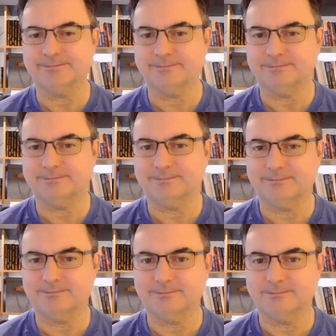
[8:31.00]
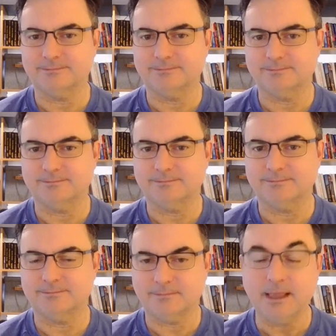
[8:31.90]

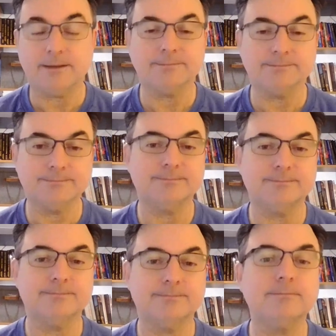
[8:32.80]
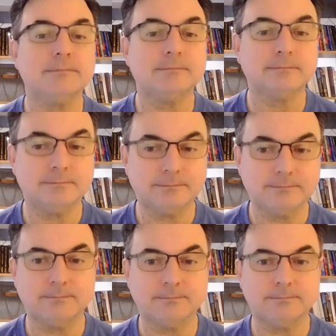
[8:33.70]

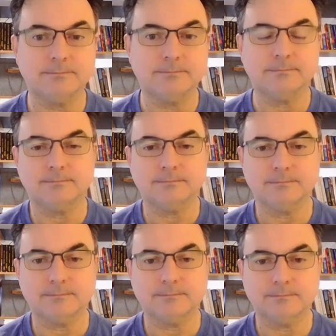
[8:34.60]
(silent)